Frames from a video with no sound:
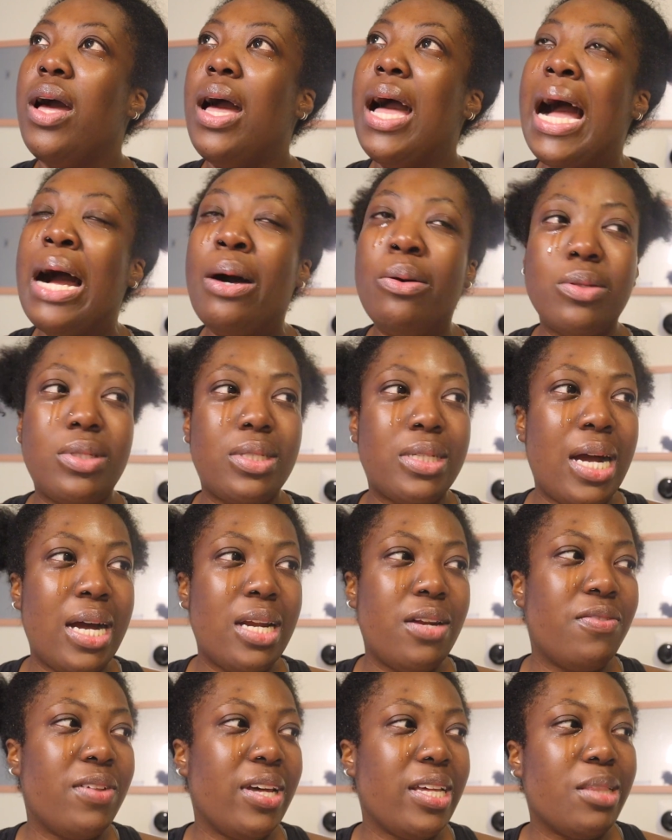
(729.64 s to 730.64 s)

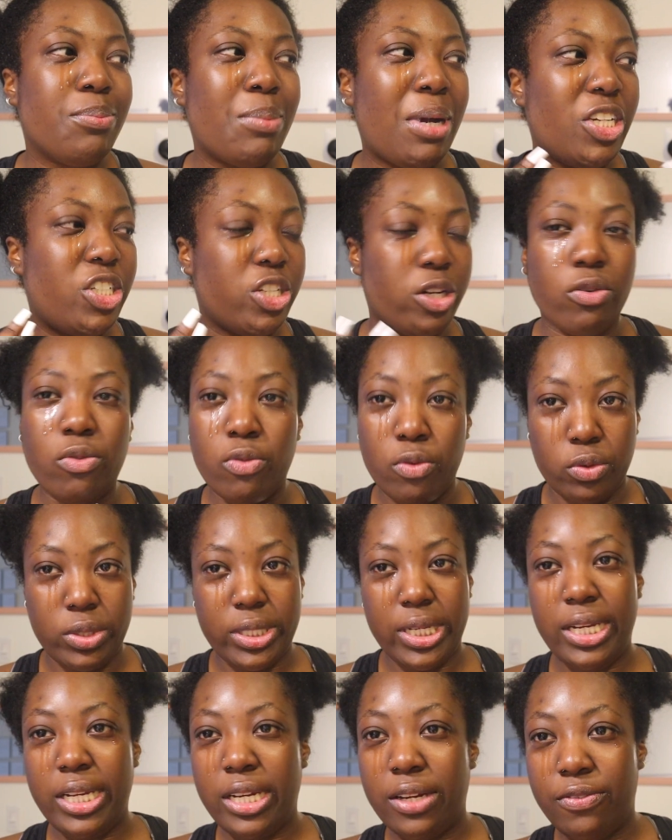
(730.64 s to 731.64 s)
outside of like my general
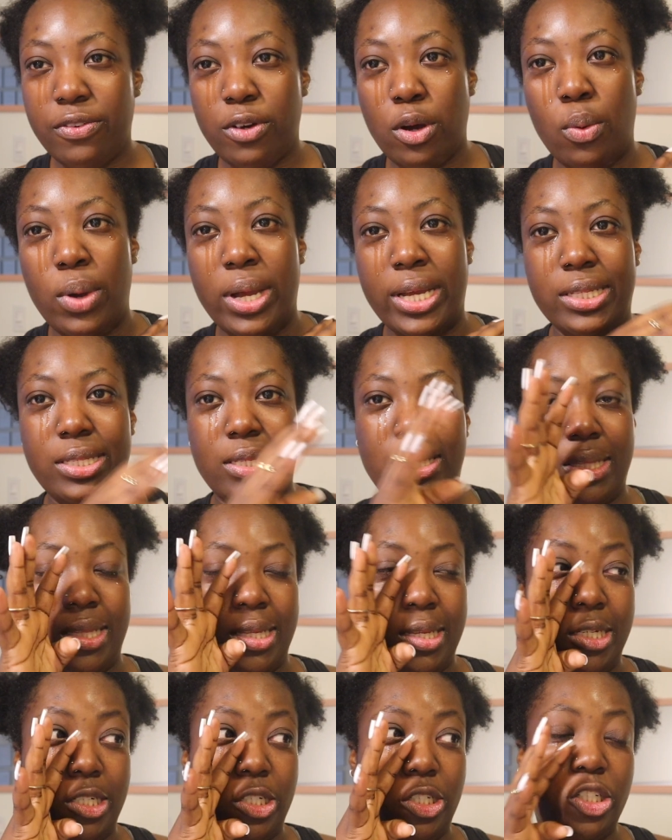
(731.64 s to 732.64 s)
routine of going to
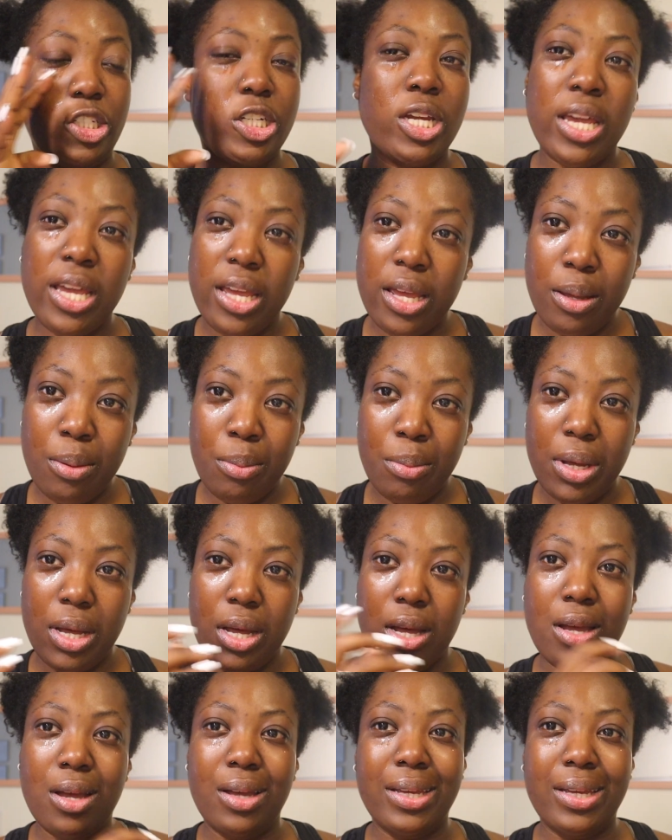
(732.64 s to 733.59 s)
the gym,